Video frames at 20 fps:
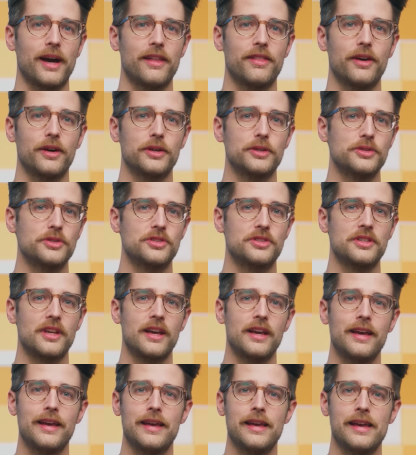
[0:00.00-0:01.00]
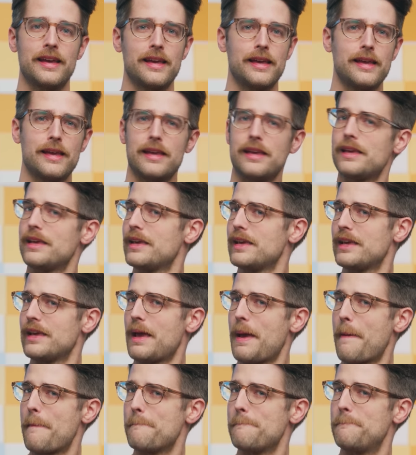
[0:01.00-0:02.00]
those
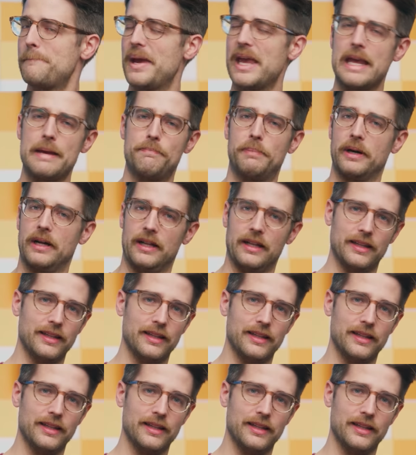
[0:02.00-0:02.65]
people